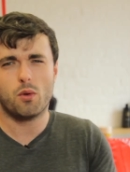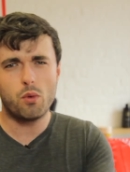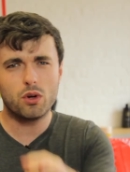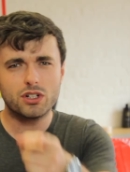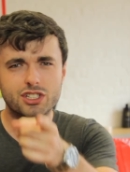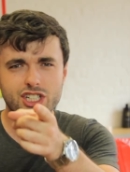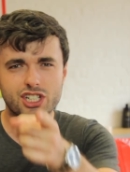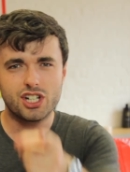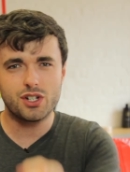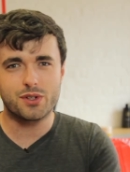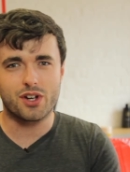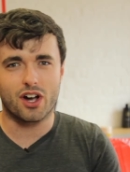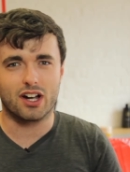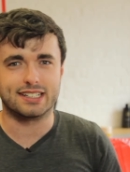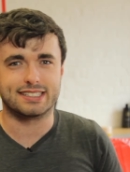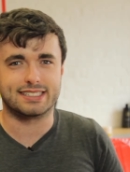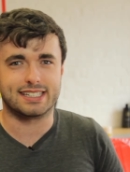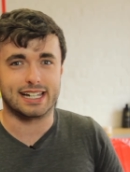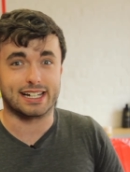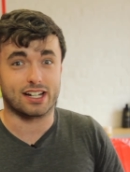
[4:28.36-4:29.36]
What do you
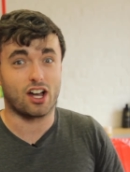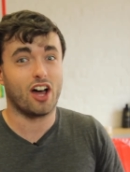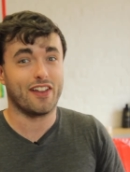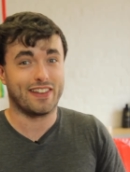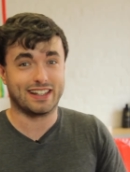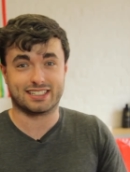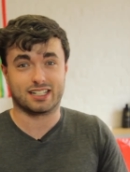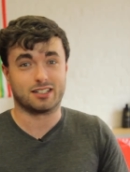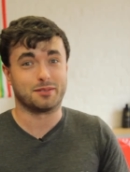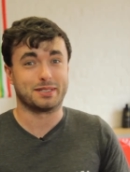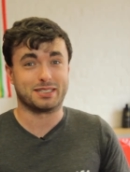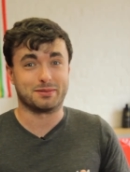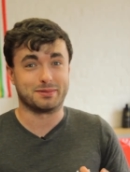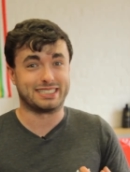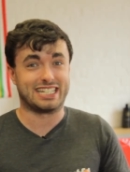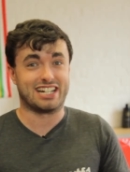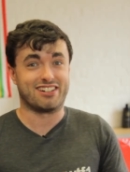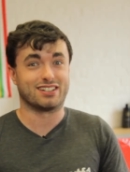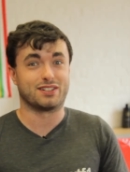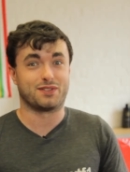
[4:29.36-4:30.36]
guys think? Oh, there's going to be some
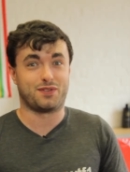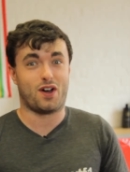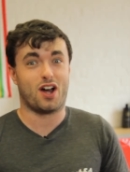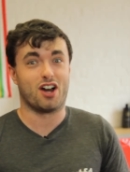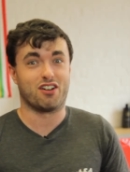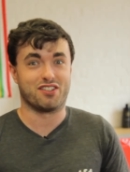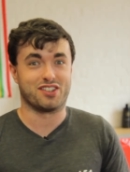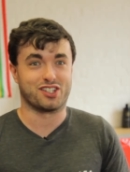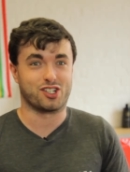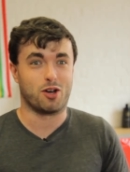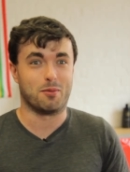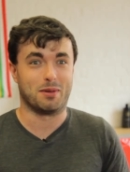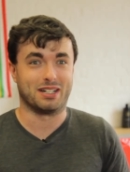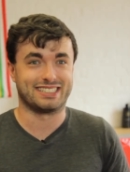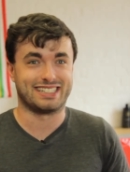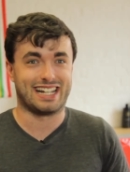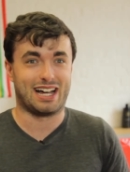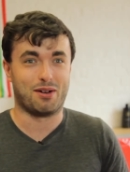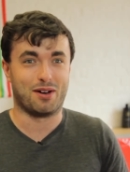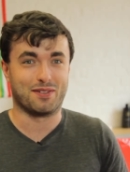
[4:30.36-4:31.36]
serious fire in the
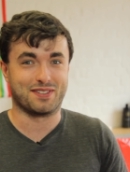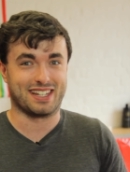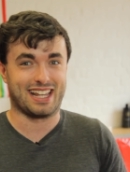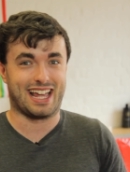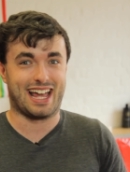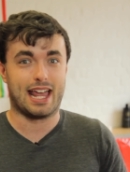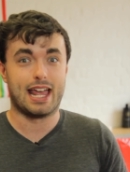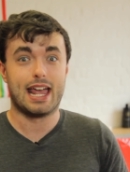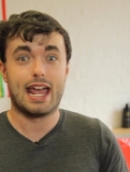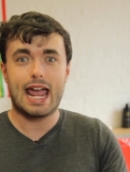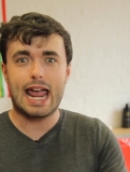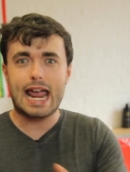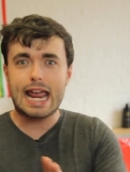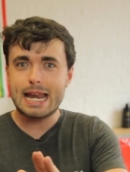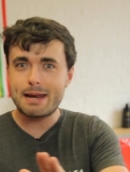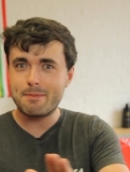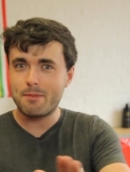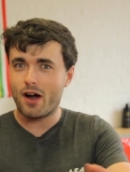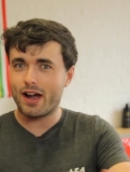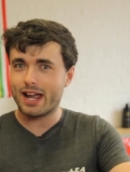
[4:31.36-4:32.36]
comments now after that.
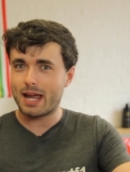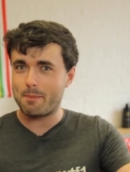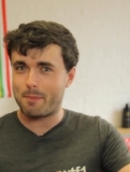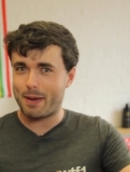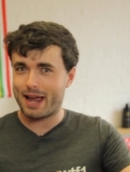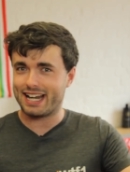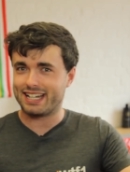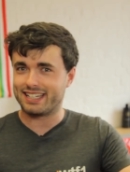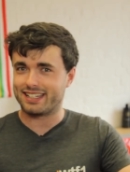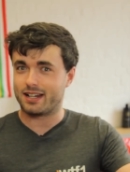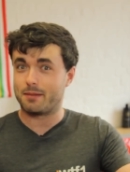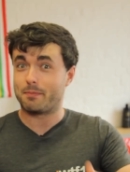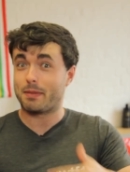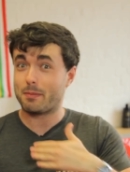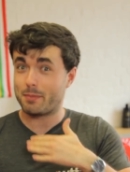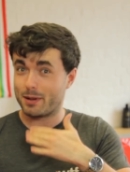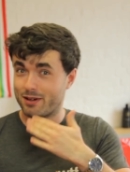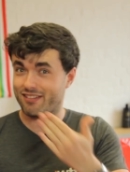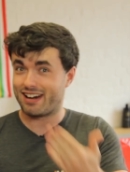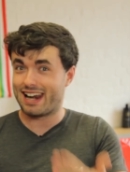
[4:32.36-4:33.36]
In my opinion,
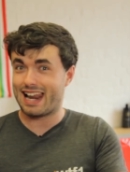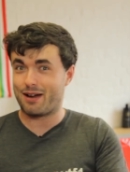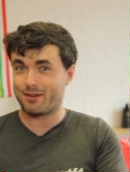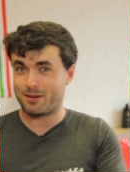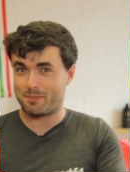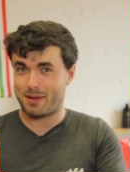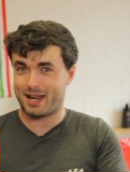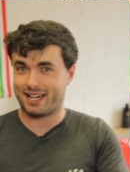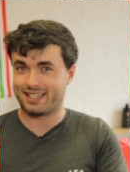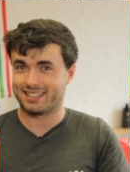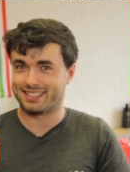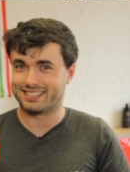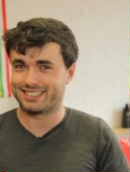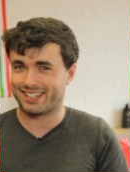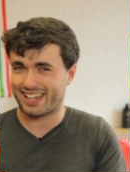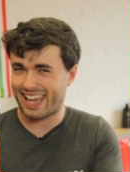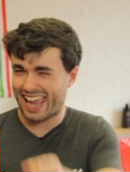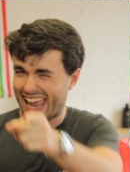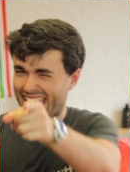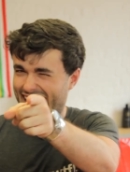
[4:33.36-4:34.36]
people are allowed opinions,
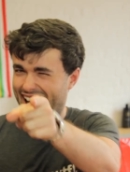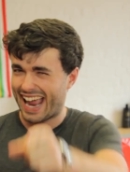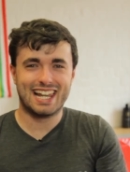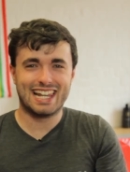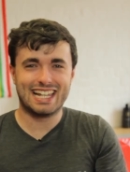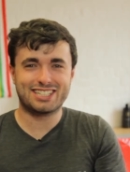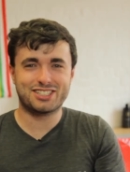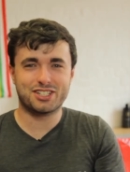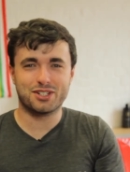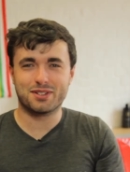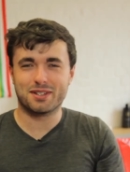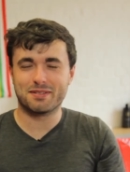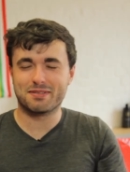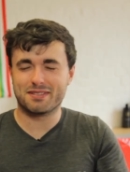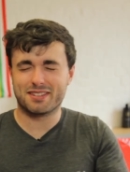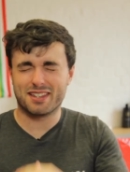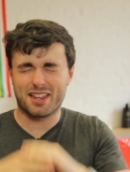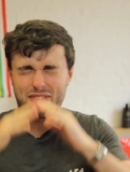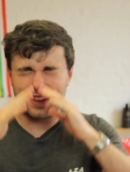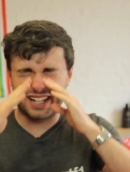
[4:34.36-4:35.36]
okay? Let's do the,
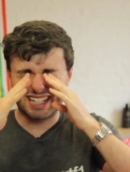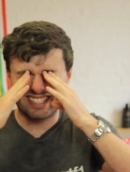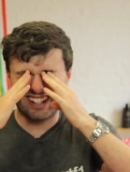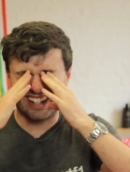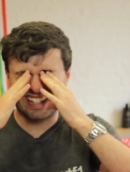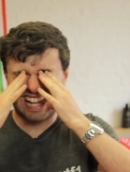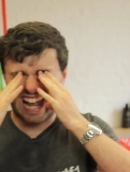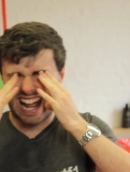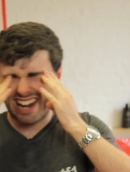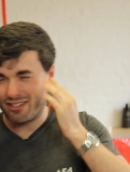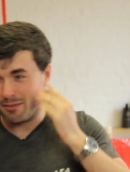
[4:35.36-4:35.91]
the things that I can